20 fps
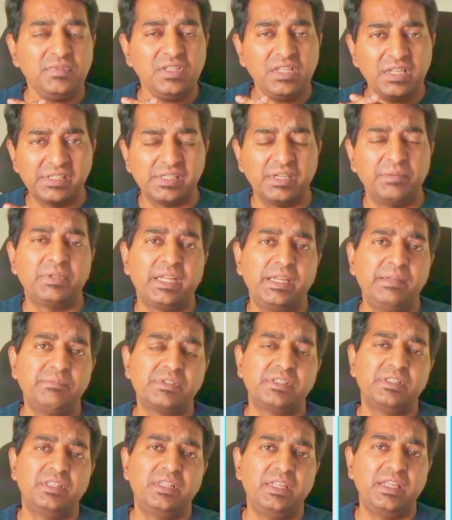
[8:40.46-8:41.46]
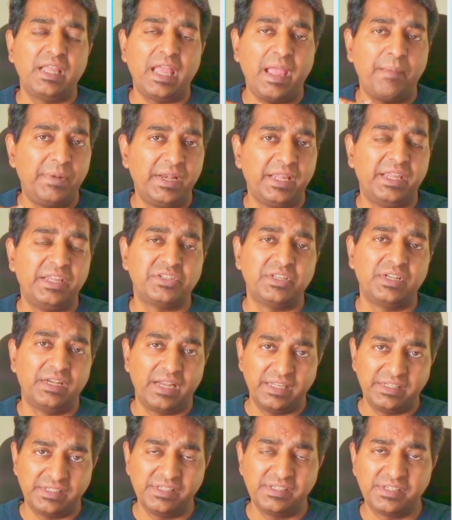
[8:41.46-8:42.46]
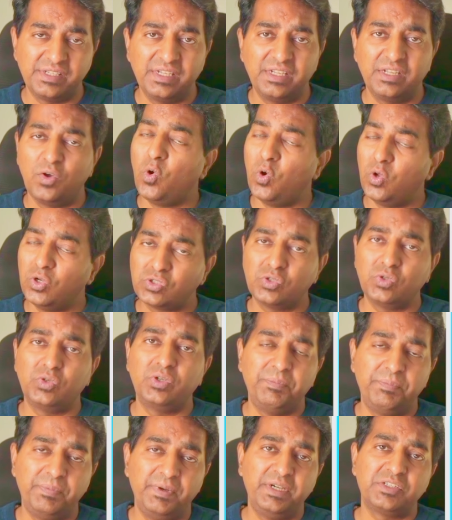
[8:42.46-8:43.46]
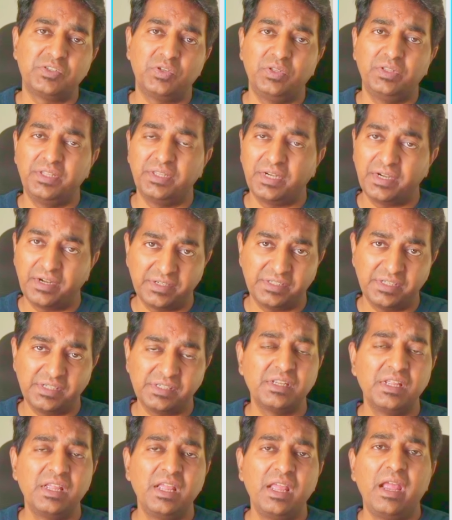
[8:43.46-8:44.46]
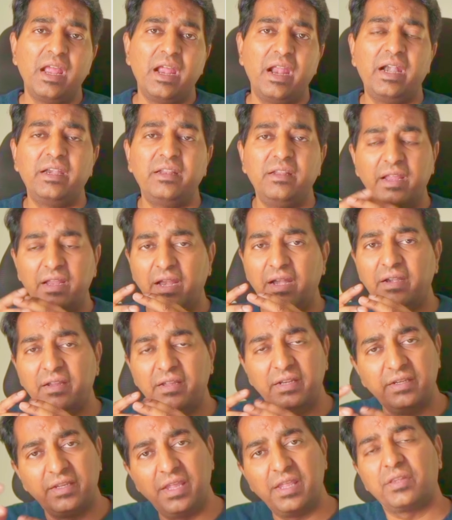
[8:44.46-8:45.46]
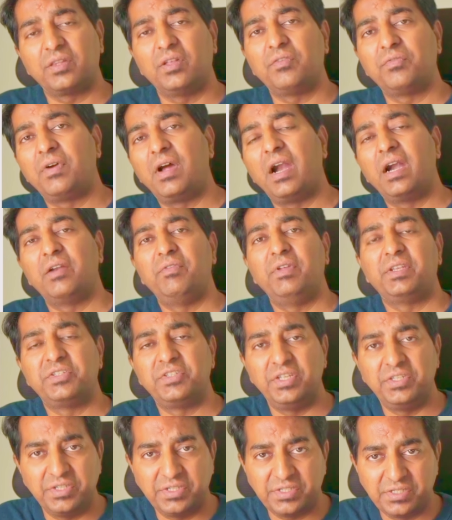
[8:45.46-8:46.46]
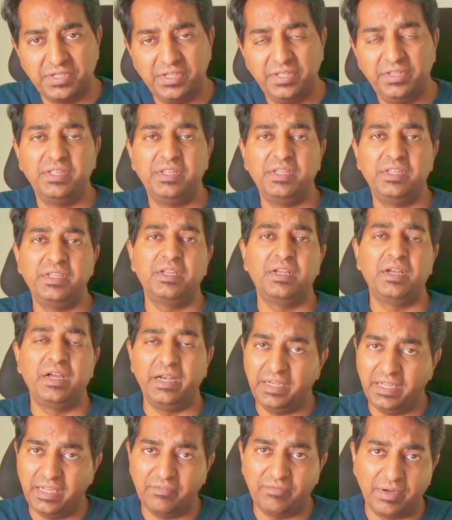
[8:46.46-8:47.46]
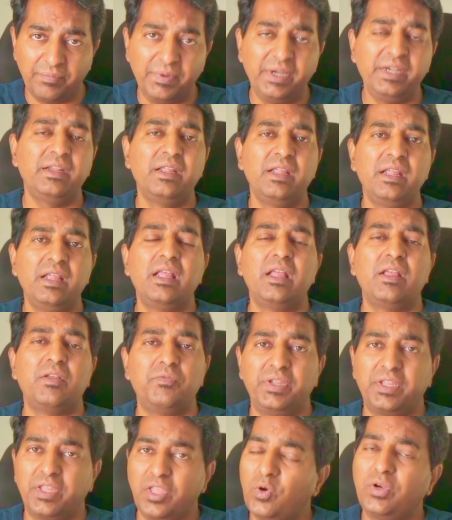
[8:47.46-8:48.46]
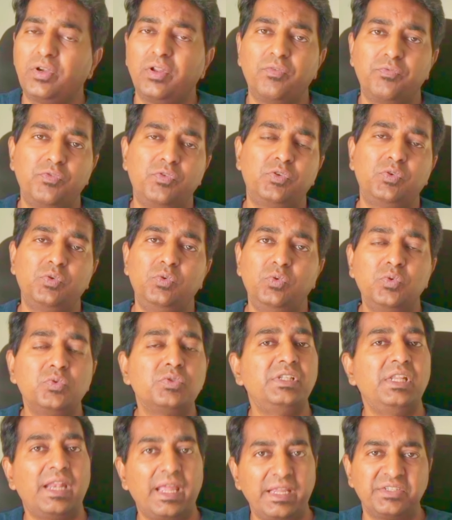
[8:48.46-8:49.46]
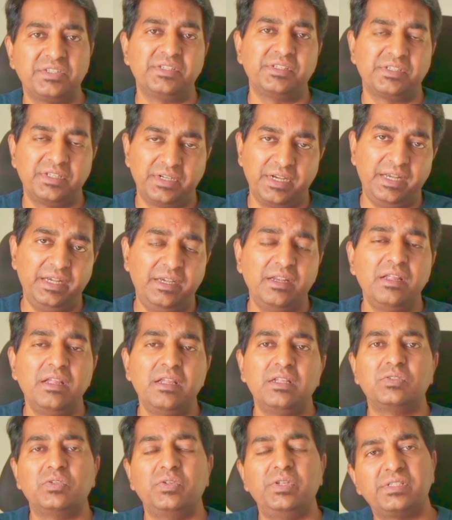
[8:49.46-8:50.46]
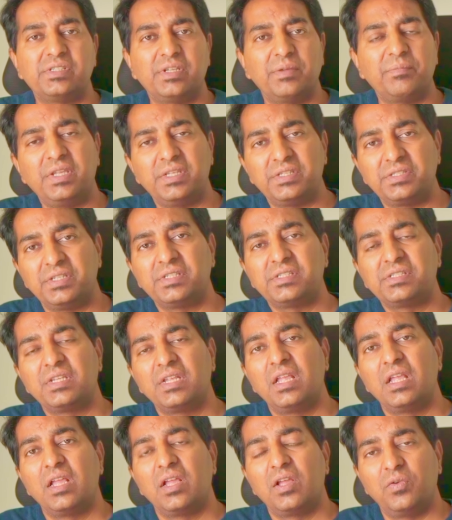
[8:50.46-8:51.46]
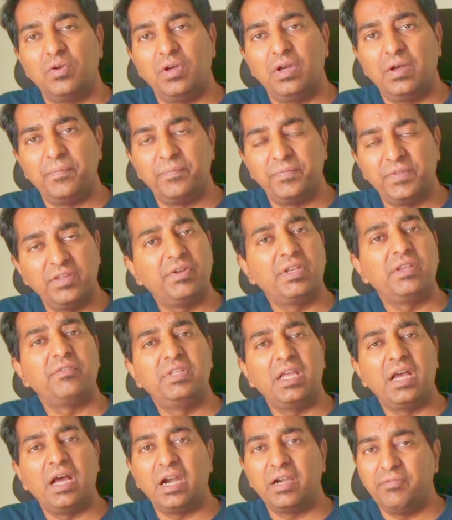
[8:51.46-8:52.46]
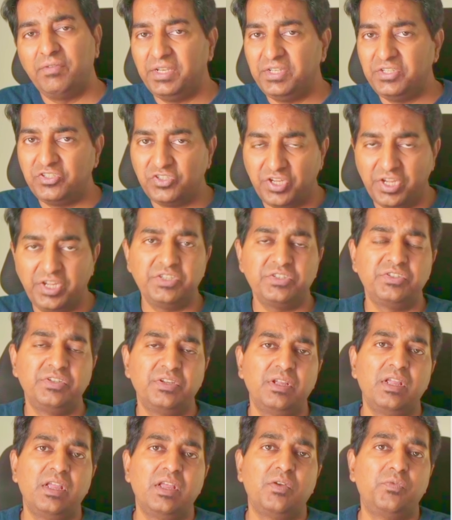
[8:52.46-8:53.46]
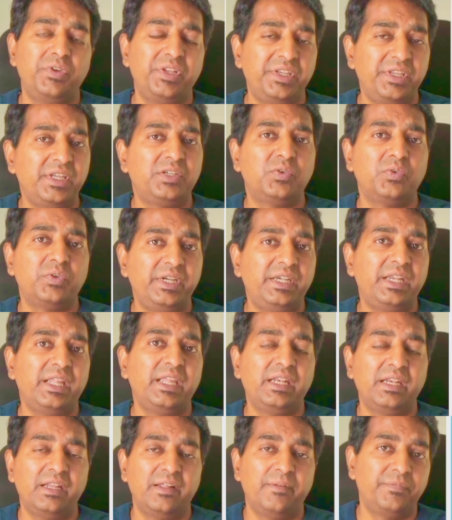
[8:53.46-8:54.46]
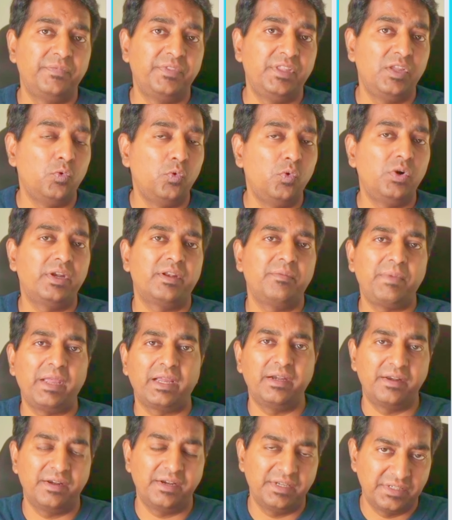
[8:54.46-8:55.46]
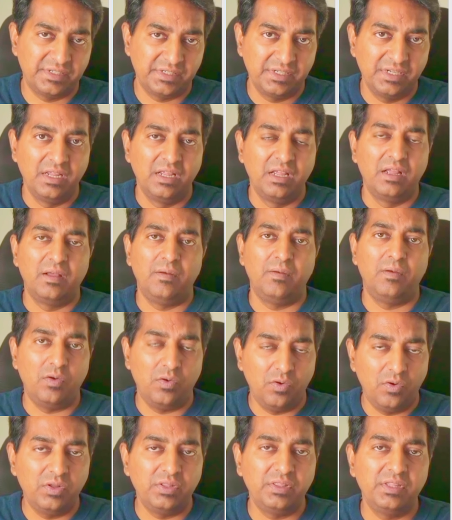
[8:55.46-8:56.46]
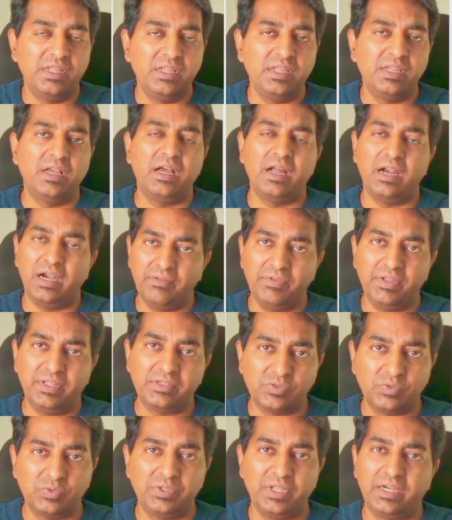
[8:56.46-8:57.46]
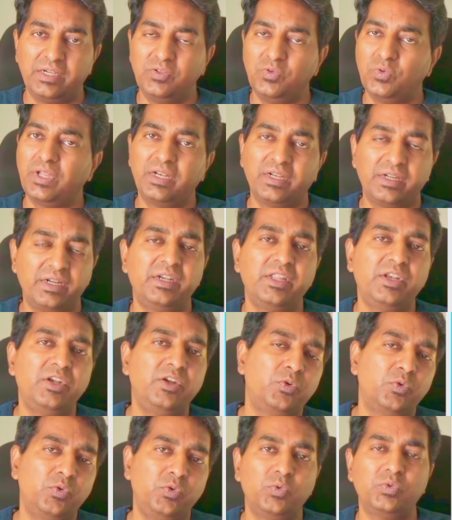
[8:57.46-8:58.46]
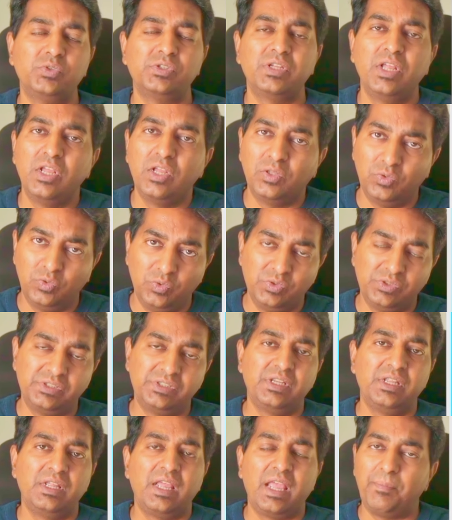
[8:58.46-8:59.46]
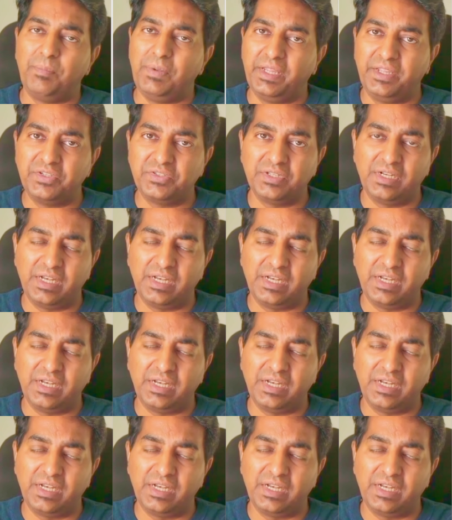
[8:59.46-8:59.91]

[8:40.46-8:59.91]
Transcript: sometimes the application licensing also depends on these addresses, and in case of hardware changes in the IT environment, we cannot afford to lose the license, right? So in some cases, even if the hardware is changed, we need to retain the older MAC address on the hardware so that you can continue to use those application